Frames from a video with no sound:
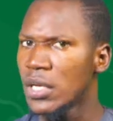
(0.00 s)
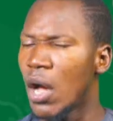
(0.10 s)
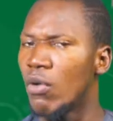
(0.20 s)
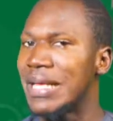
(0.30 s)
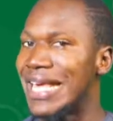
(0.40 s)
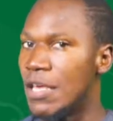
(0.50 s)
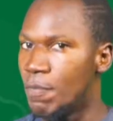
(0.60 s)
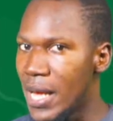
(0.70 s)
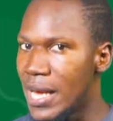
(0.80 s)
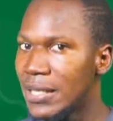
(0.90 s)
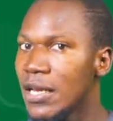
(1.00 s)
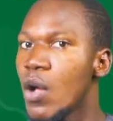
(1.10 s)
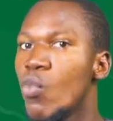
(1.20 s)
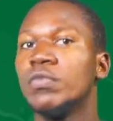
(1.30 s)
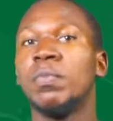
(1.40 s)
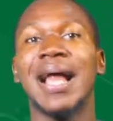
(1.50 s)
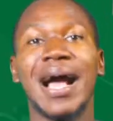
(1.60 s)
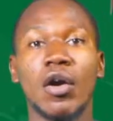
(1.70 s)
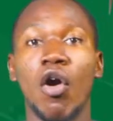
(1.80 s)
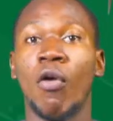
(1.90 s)
Now, a pen with
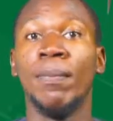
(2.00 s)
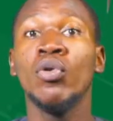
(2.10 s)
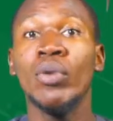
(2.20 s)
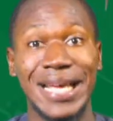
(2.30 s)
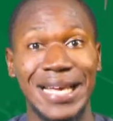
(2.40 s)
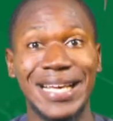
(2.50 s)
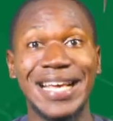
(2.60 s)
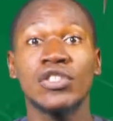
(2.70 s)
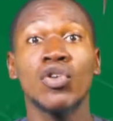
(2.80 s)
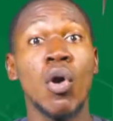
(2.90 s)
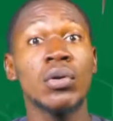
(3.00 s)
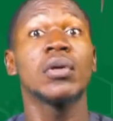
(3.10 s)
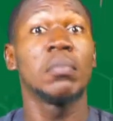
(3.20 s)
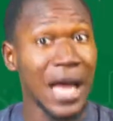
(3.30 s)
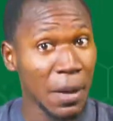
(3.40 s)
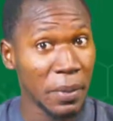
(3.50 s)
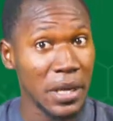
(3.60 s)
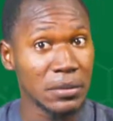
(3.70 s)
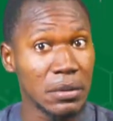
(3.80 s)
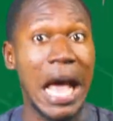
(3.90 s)
black or blue ink is called black
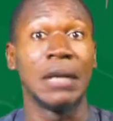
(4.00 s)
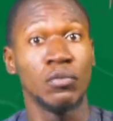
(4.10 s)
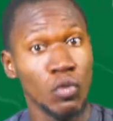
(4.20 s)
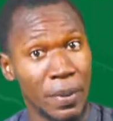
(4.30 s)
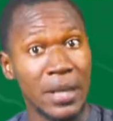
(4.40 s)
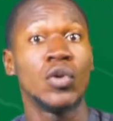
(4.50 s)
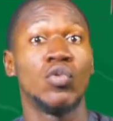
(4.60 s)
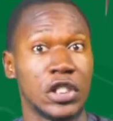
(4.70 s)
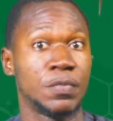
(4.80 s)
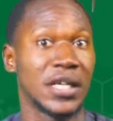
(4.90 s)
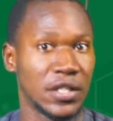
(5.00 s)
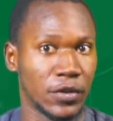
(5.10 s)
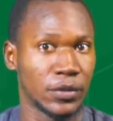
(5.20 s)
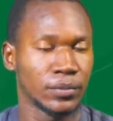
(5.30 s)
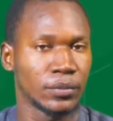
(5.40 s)
pen and blue pen respectively.